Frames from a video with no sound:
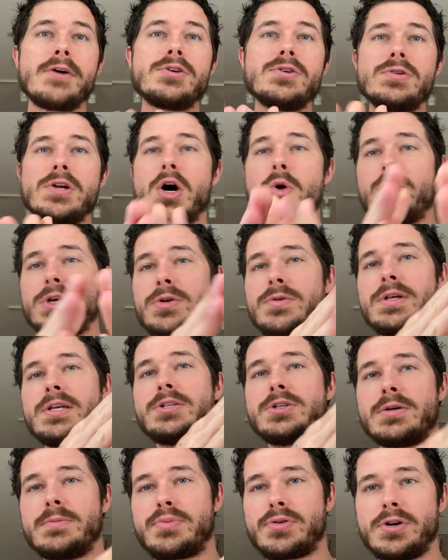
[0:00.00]
you know what you need
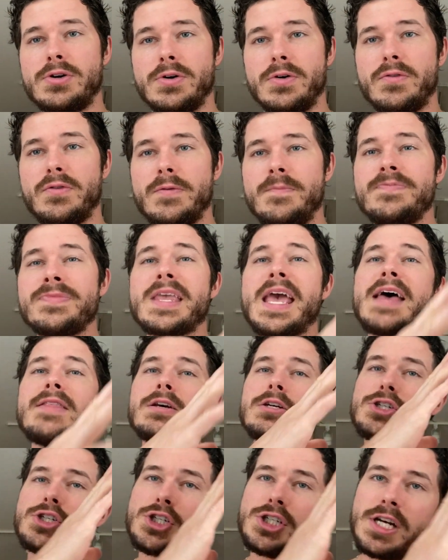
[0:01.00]
to improve. And
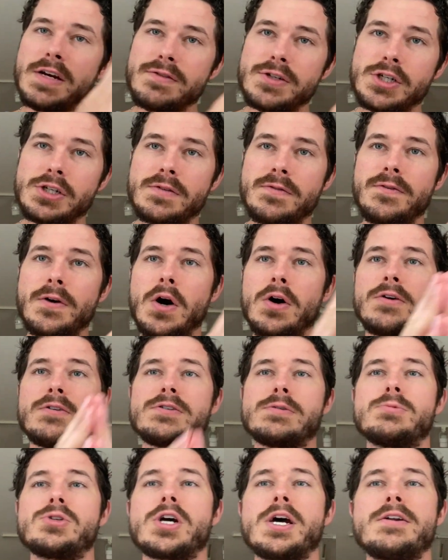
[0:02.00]
this shifts your focus
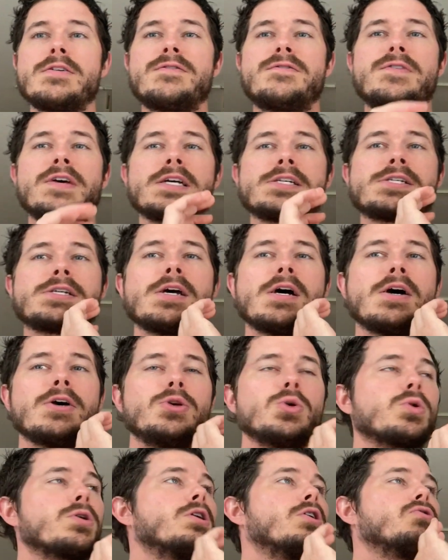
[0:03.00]
from trying to fix
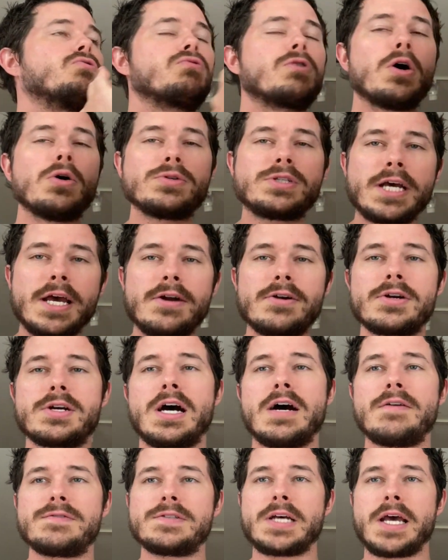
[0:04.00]
your rotator
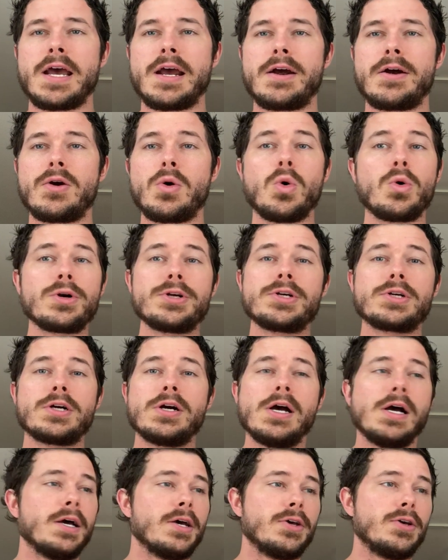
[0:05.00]
cuff tear or
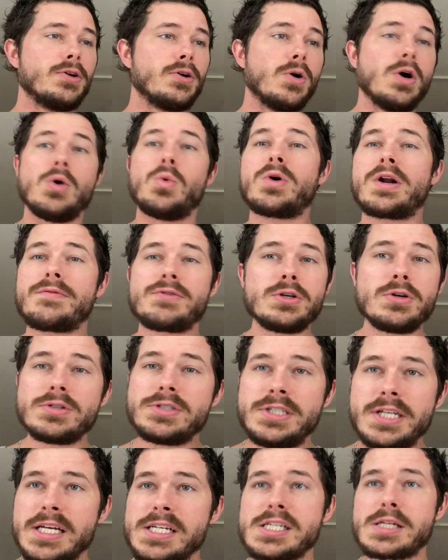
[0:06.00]
your, you know, whatever your
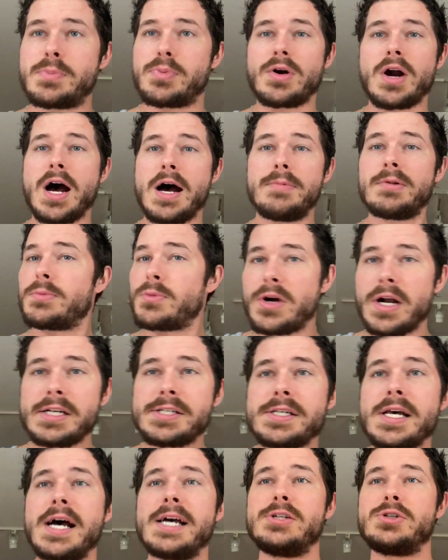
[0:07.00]
disc problem or
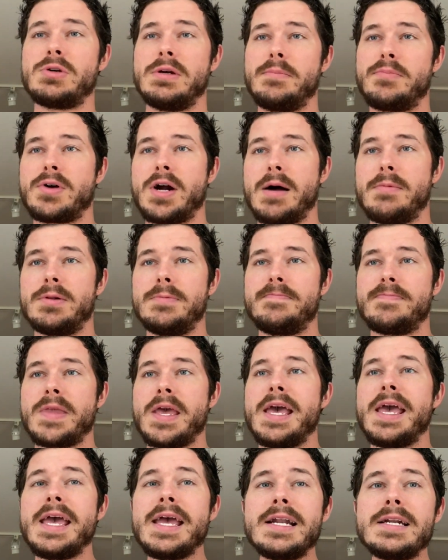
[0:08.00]
SI joint problem
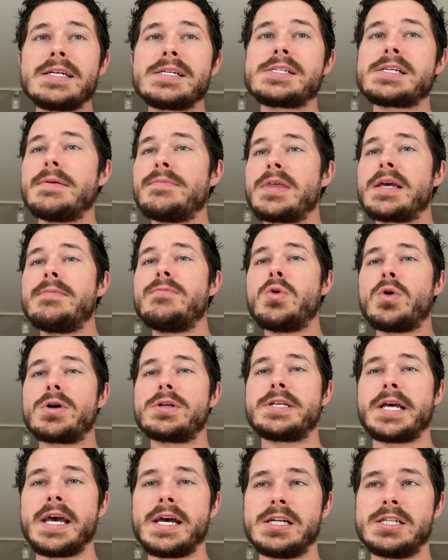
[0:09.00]
into something more
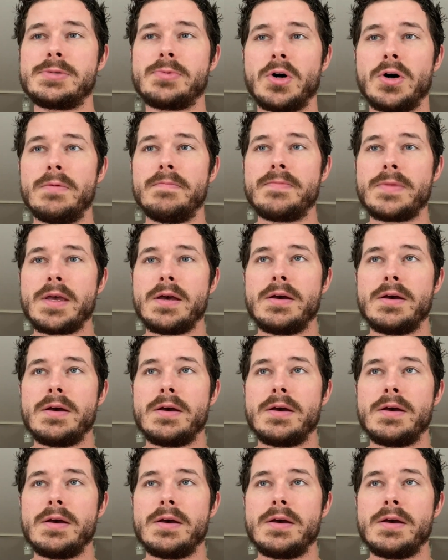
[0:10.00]
tangible.